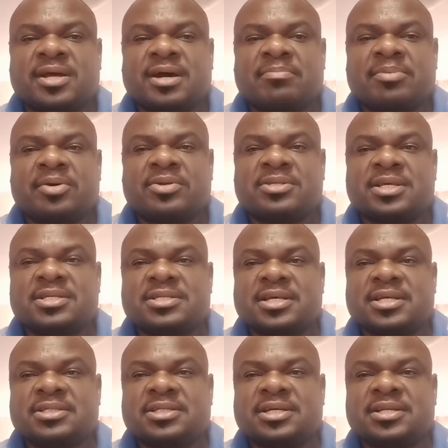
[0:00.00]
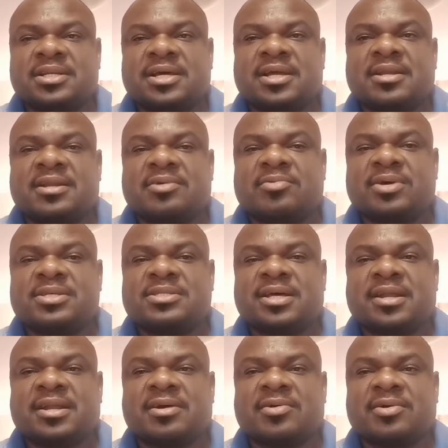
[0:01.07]
approach the section and request the
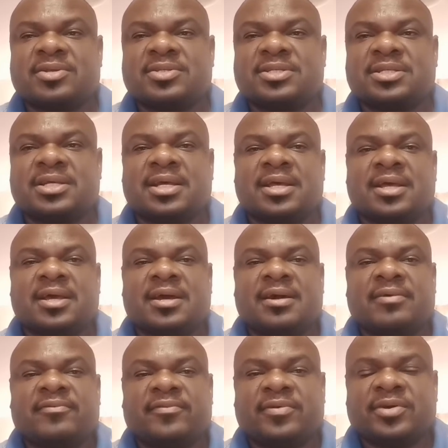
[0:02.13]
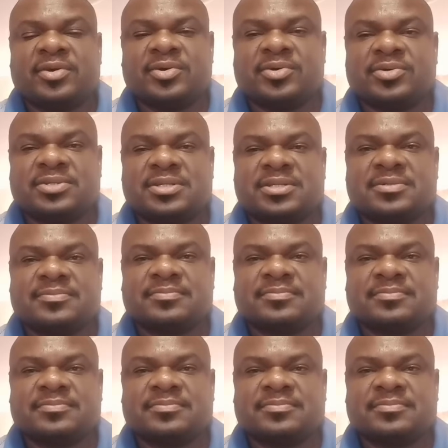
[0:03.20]
records for use,